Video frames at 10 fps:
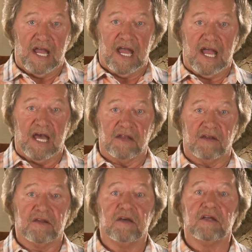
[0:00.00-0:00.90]

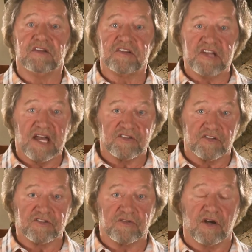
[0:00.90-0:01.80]
And
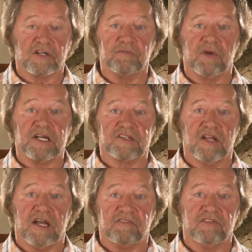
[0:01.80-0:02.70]
disaster struck in Mike's
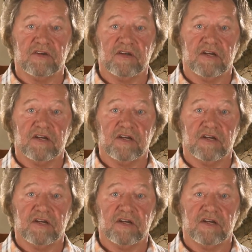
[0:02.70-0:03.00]
life.